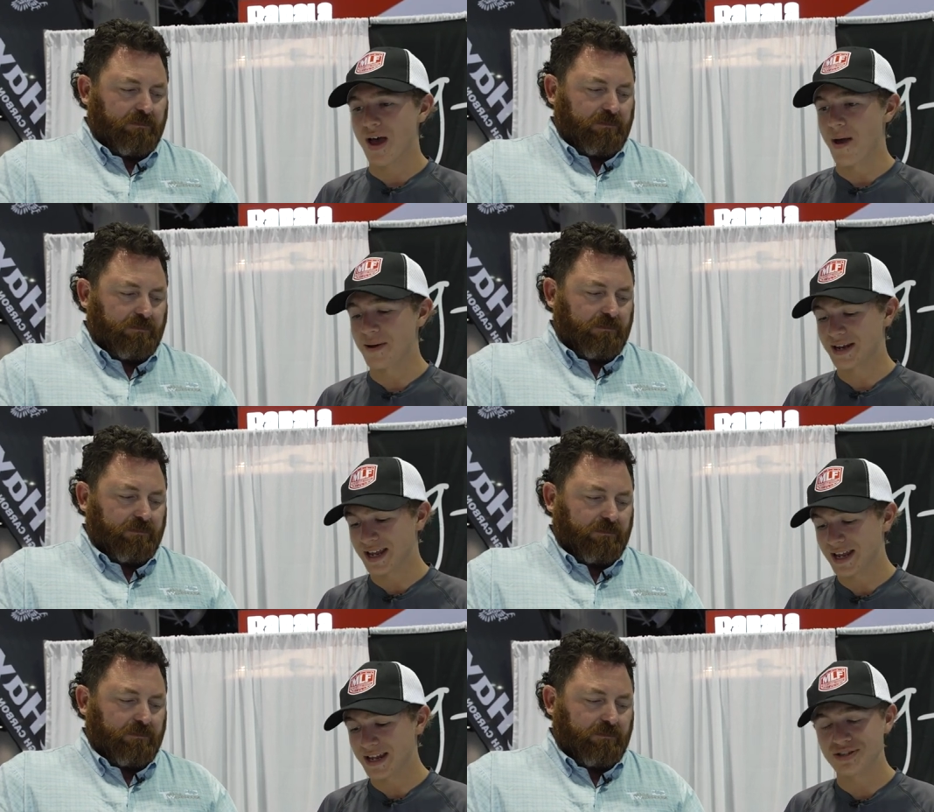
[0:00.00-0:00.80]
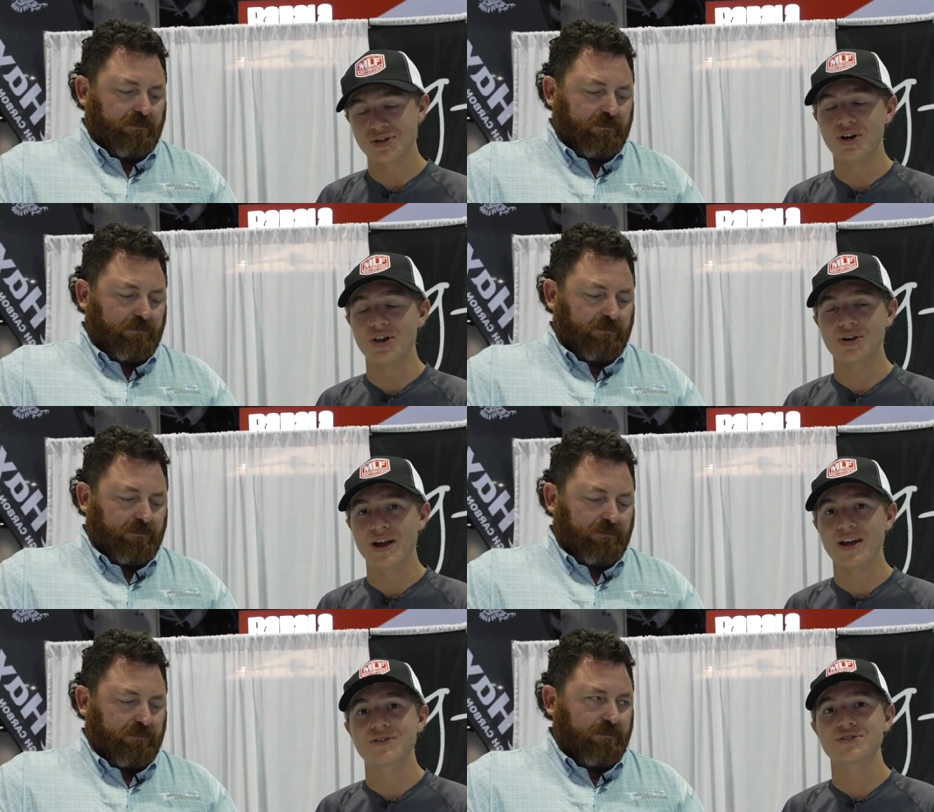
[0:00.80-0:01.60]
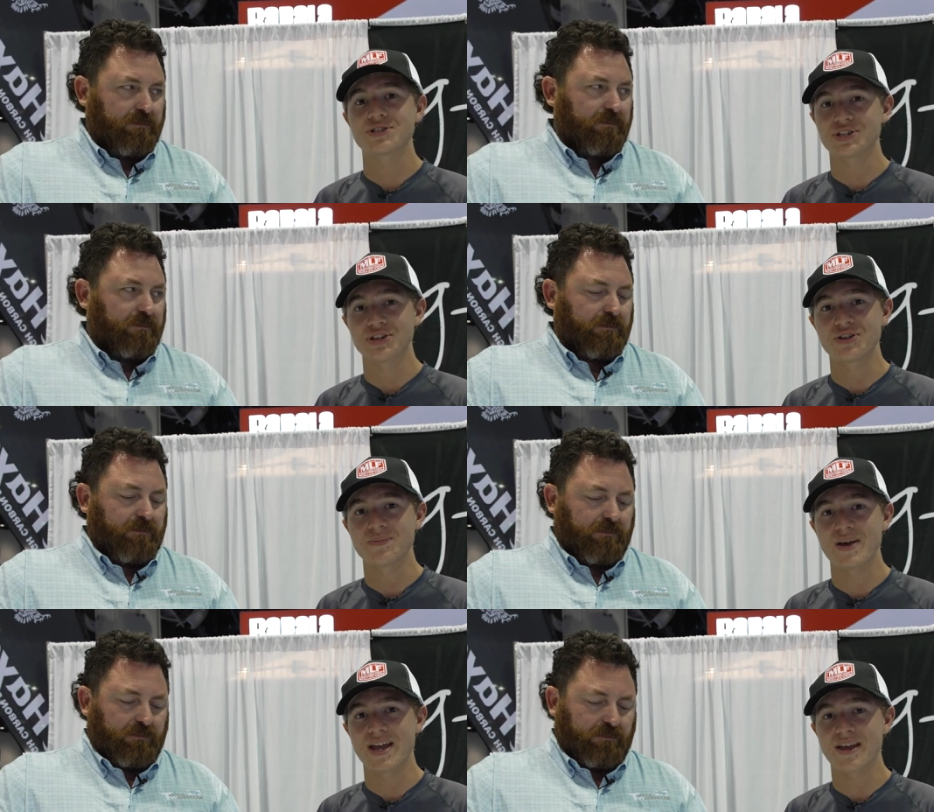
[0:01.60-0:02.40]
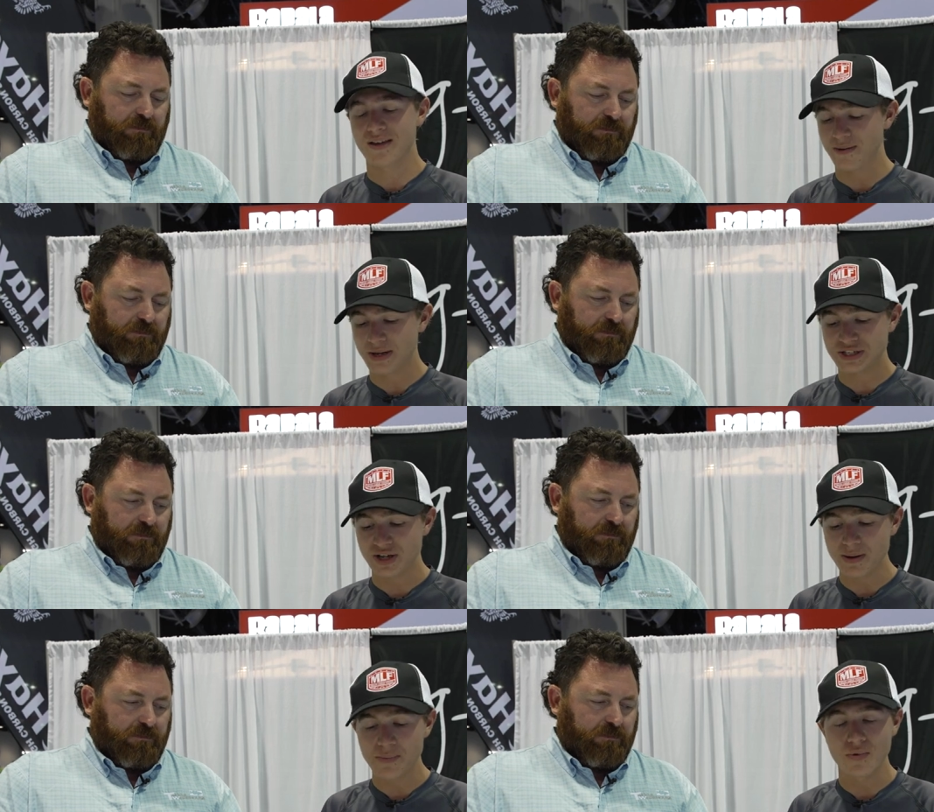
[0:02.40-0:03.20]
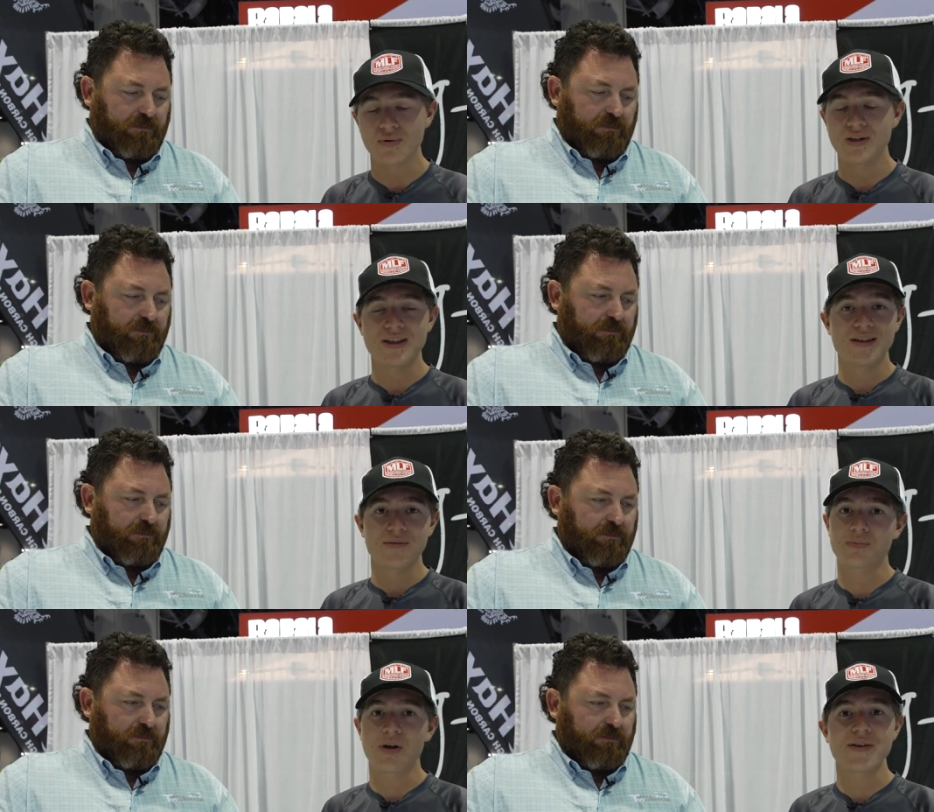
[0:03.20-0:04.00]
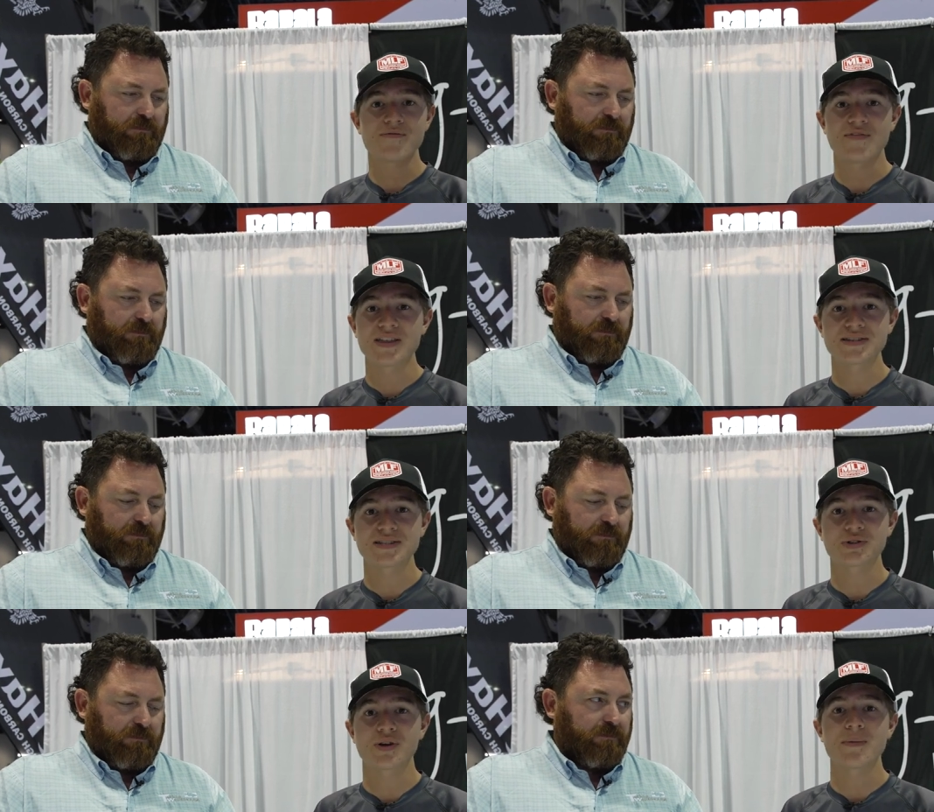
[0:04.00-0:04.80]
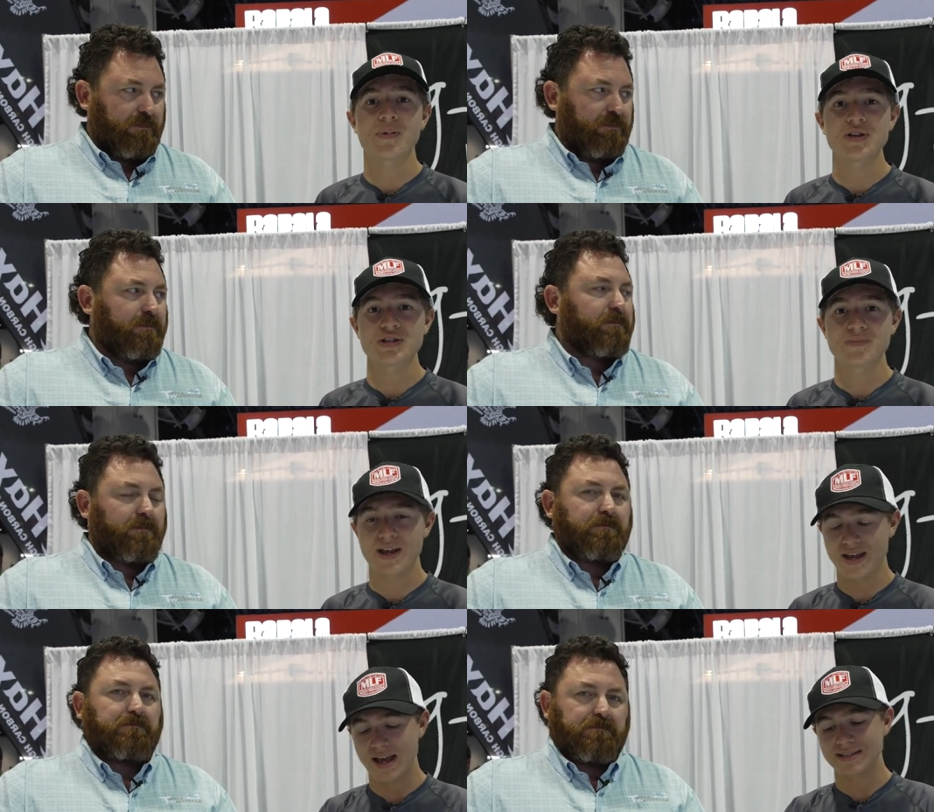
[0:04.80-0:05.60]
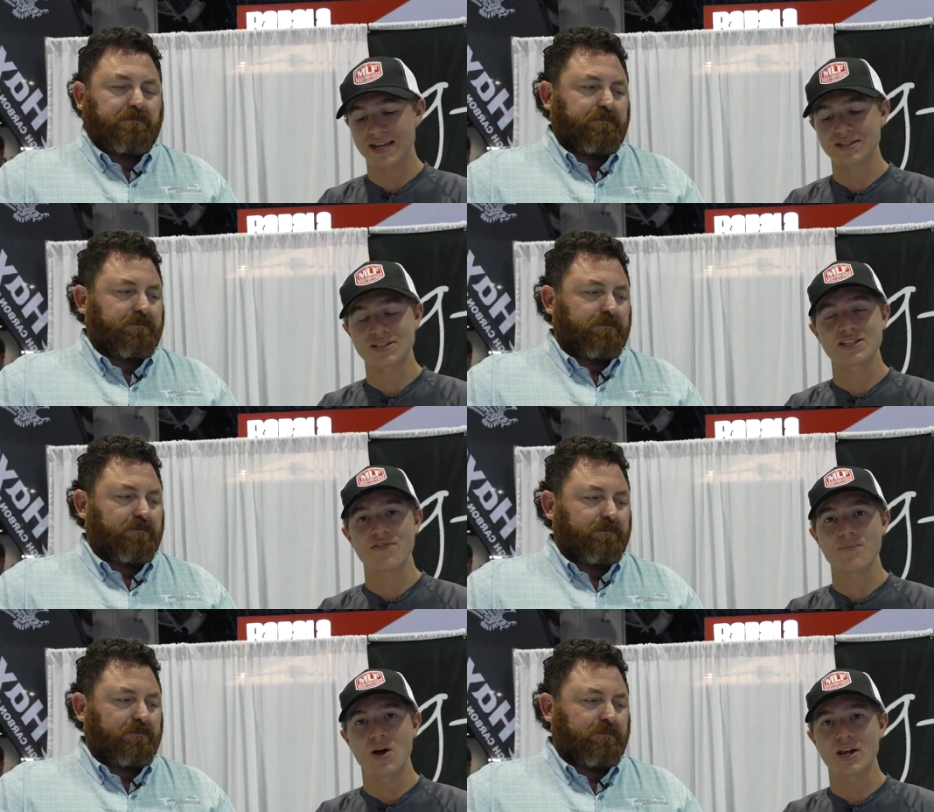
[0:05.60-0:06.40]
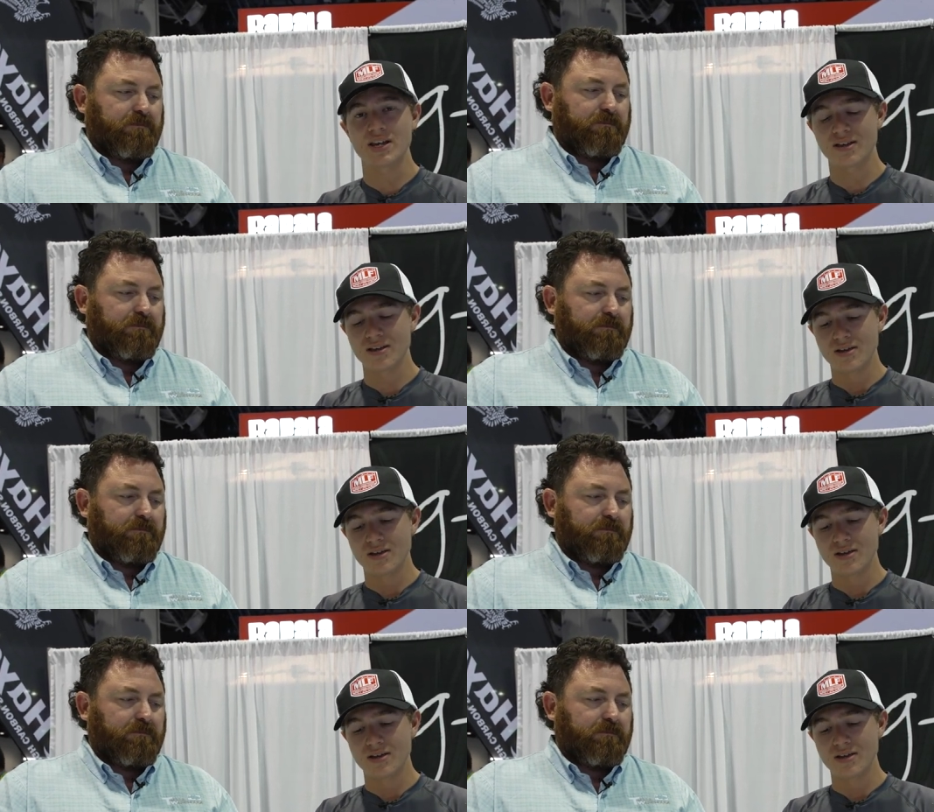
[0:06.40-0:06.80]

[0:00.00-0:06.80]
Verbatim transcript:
Speaker 1: I mean, it is all around just a good bait. I mean, some people would probably even find this as a great punching bait as it has a stiff body,